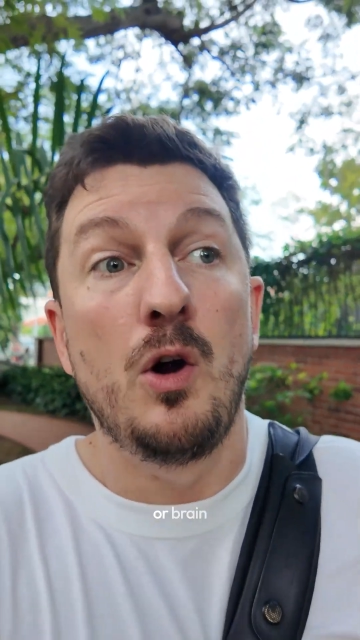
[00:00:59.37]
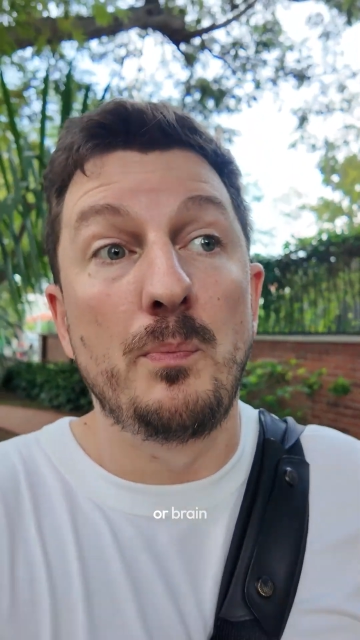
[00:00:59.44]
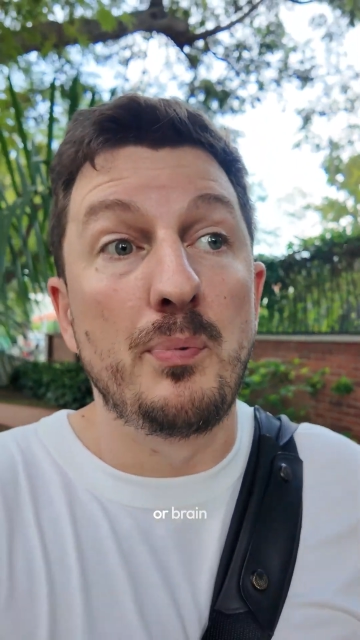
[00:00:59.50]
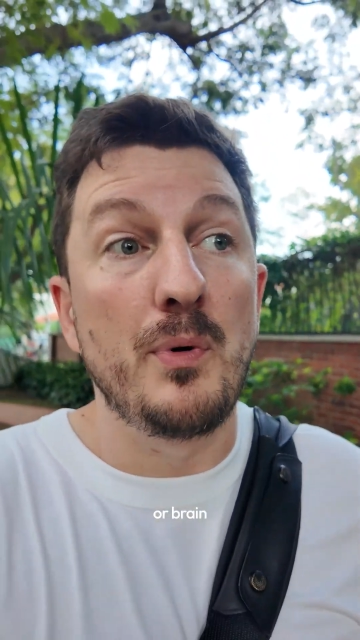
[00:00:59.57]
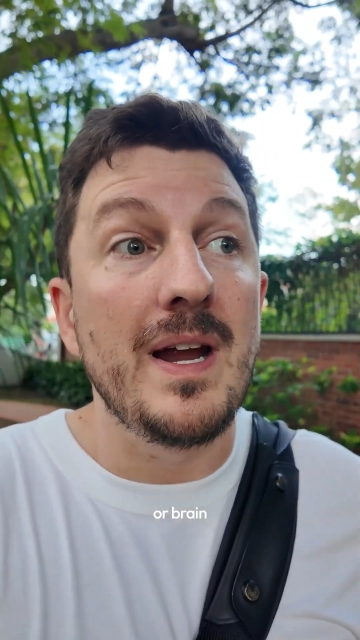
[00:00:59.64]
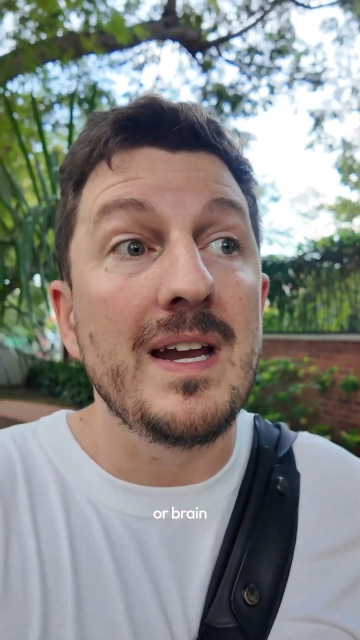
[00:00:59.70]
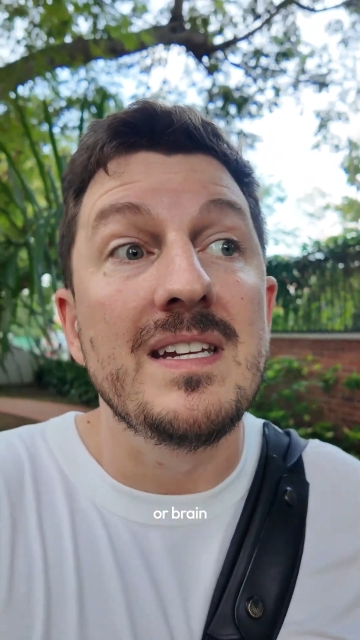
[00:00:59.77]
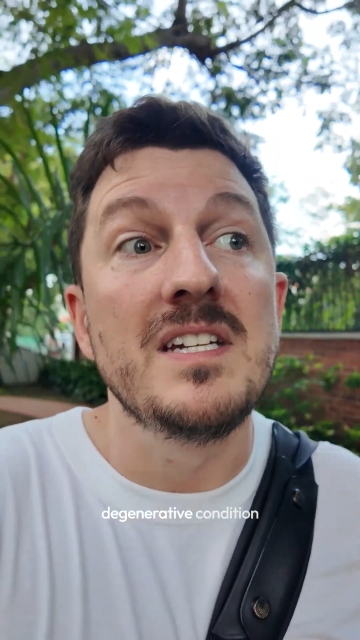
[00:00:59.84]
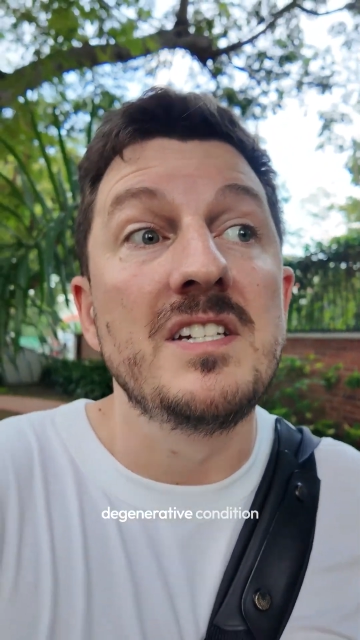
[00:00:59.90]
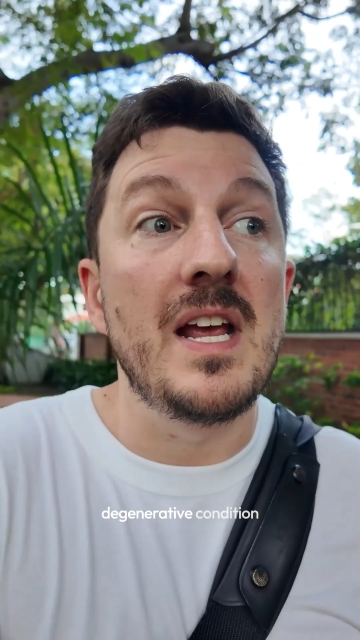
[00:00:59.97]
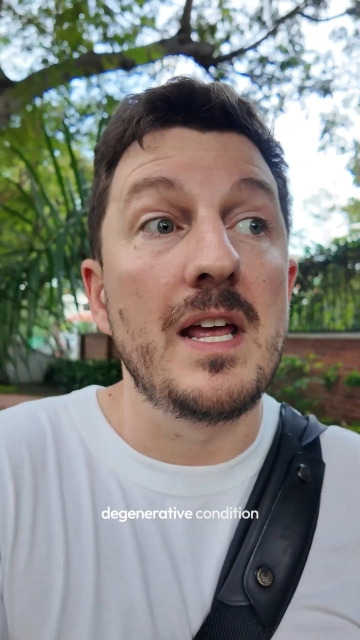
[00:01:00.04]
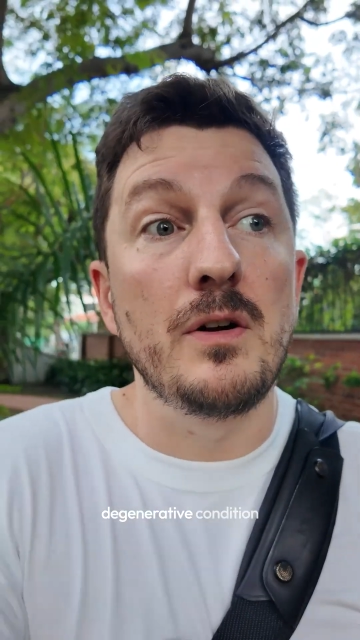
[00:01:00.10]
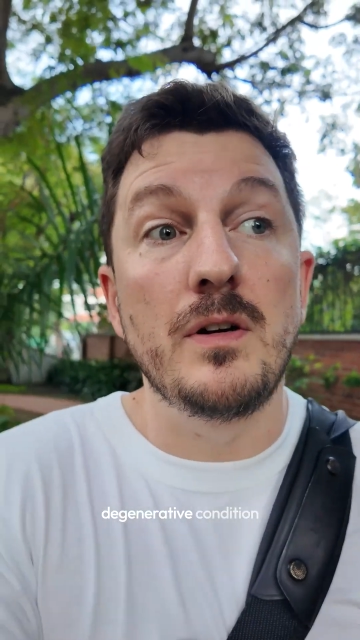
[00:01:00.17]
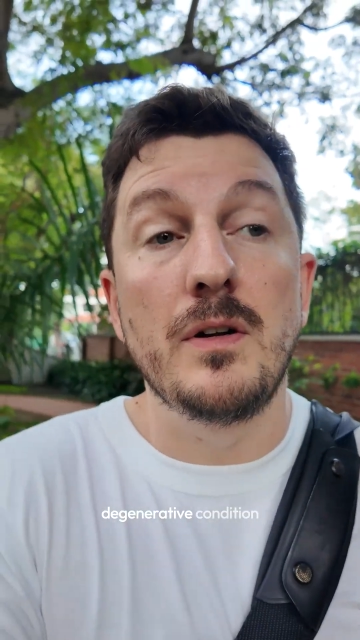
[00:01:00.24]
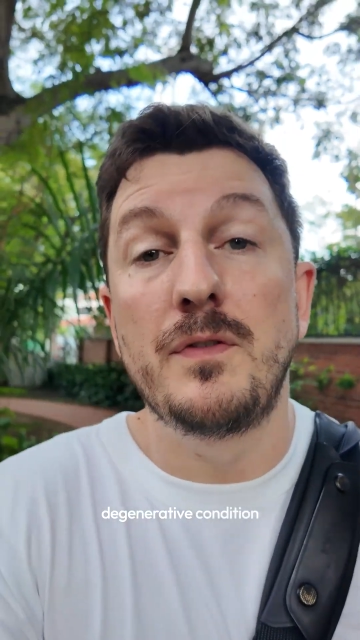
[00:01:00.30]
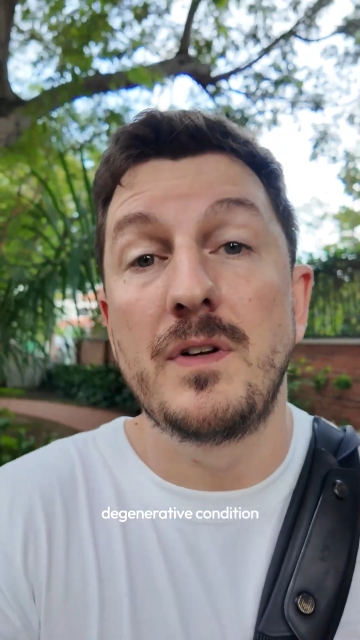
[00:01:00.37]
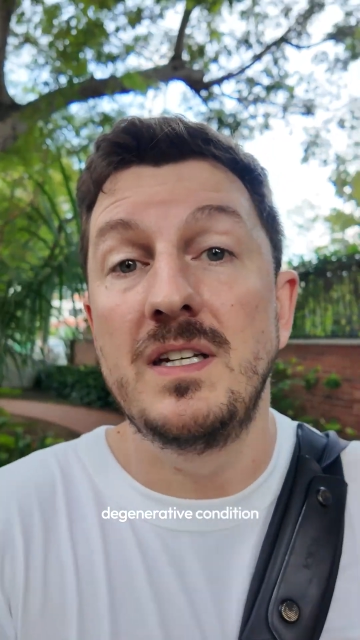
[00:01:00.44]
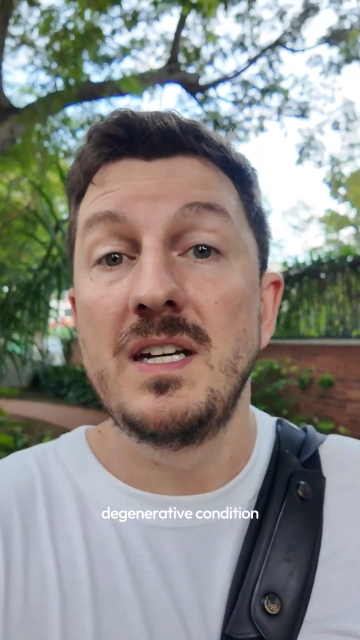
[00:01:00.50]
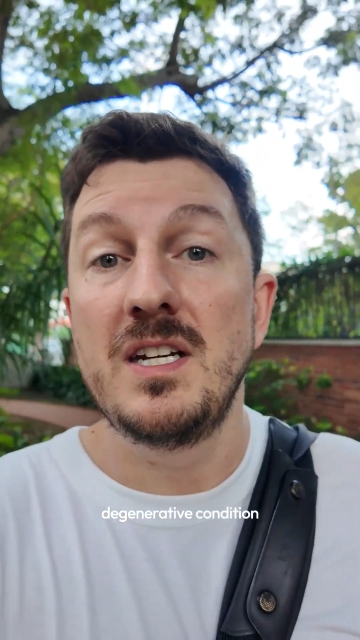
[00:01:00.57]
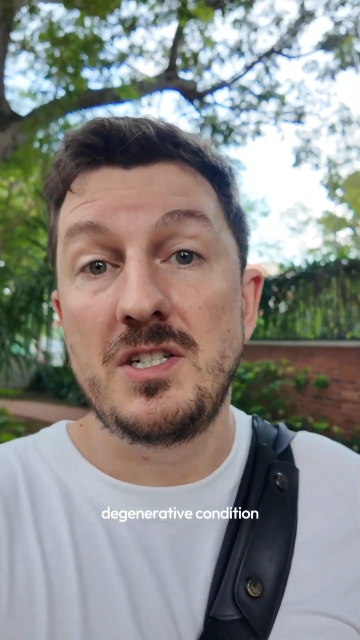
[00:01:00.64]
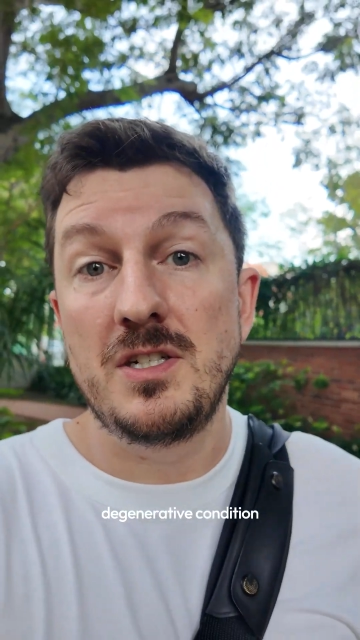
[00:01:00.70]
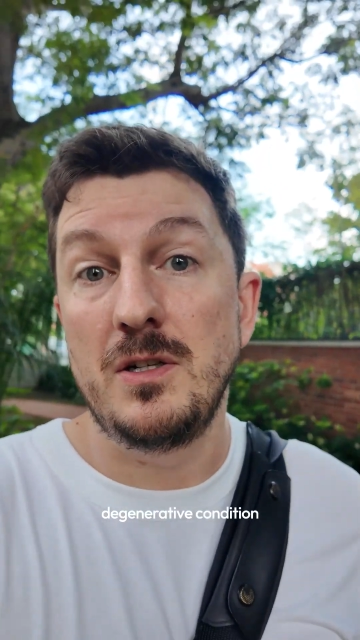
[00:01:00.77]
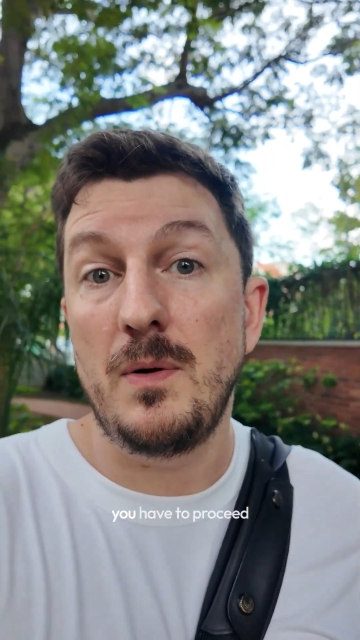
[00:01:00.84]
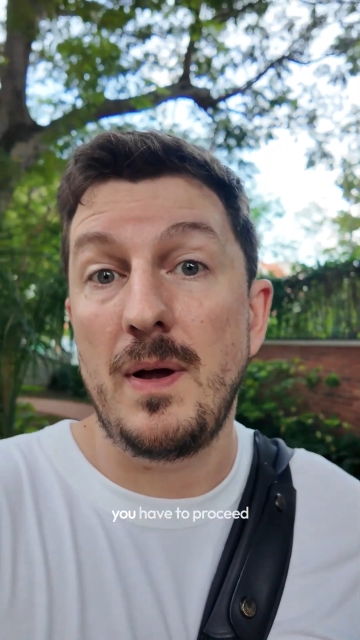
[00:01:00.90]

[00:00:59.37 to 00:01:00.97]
or brain degenerative condition